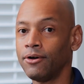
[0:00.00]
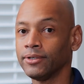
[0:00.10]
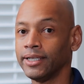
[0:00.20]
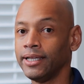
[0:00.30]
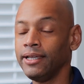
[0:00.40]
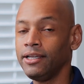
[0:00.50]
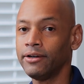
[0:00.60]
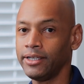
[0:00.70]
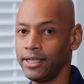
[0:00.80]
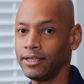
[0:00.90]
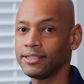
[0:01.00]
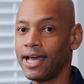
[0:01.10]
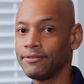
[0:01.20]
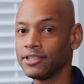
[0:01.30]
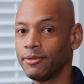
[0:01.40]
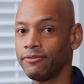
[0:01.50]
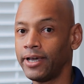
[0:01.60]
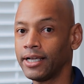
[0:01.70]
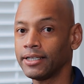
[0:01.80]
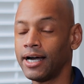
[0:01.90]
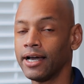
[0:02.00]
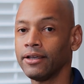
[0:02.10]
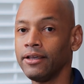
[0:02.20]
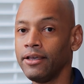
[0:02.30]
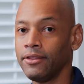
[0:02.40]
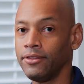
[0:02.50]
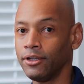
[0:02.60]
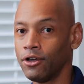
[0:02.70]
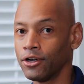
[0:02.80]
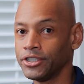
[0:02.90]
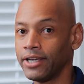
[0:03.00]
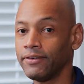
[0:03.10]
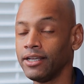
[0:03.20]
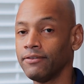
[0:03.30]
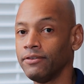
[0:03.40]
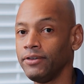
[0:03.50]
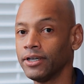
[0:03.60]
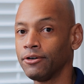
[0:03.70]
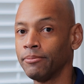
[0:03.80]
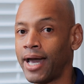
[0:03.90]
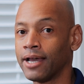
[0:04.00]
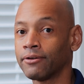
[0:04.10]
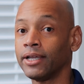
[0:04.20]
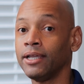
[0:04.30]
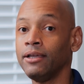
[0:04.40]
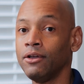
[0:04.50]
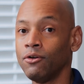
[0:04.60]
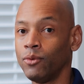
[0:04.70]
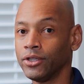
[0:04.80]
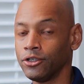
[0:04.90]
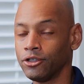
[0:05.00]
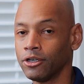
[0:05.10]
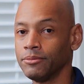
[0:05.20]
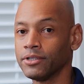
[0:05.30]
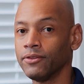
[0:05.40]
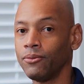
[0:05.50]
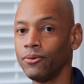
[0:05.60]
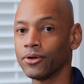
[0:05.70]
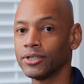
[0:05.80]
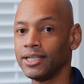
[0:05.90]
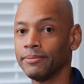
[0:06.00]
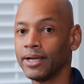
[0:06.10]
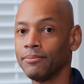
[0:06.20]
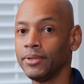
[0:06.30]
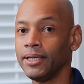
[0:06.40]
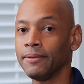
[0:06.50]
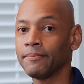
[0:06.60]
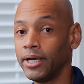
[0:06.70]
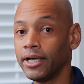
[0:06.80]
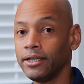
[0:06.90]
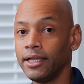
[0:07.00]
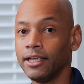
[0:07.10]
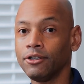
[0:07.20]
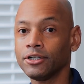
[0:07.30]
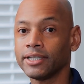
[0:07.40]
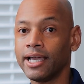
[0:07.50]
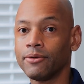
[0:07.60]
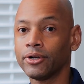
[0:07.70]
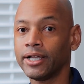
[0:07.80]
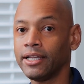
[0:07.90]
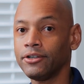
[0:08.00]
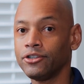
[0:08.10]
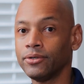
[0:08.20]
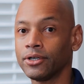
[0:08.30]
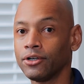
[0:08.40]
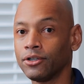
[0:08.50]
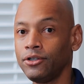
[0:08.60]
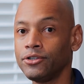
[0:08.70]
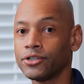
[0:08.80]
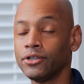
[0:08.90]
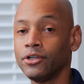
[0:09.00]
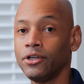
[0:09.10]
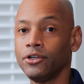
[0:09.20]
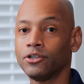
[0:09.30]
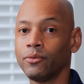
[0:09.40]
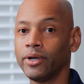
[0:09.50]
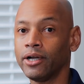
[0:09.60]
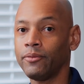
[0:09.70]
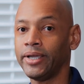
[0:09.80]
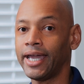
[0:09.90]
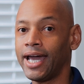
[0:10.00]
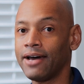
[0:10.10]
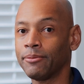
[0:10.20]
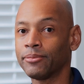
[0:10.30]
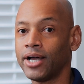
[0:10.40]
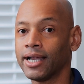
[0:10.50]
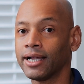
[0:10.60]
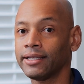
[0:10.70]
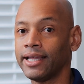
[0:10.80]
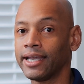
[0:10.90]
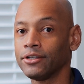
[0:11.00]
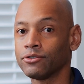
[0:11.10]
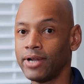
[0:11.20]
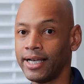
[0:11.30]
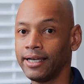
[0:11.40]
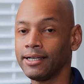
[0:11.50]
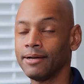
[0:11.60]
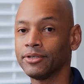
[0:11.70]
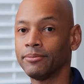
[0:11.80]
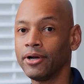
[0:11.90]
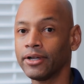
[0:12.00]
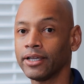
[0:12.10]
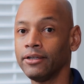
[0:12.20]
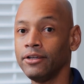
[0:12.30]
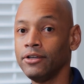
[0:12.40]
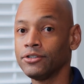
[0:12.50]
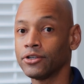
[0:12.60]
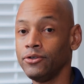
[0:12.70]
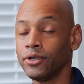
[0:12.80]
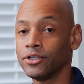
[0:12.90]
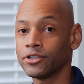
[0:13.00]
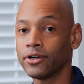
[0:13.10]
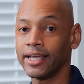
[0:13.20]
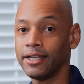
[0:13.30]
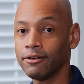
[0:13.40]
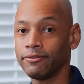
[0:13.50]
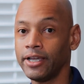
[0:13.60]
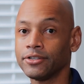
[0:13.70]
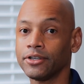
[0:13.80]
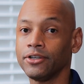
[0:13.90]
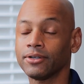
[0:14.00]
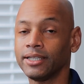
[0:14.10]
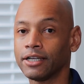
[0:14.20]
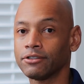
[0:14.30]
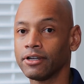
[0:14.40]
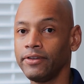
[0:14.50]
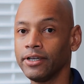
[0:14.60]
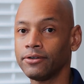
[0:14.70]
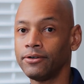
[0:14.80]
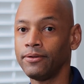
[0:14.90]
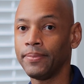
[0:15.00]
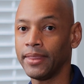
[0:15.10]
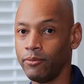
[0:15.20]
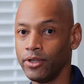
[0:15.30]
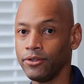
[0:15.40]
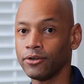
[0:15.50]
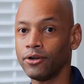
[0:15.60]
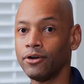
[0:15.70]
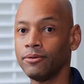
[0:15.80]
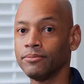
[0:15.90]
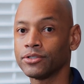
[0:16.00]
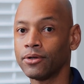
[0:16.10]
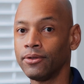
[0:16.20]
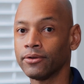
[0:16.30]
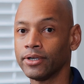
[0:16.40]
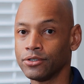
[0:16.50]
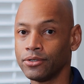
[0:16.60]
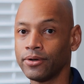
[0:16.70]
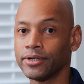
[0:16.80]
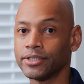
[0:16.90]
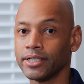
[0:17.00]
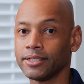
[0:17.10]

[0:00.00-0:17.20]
only. You know, it, it does have some effect on the longevity of the vehicle battery, what the terms of the warranty might be. But it looks like we're getting to a conclusion to where we have a product that is ready to come to market so you can start interfacing your electric vehicle with your home solar and storage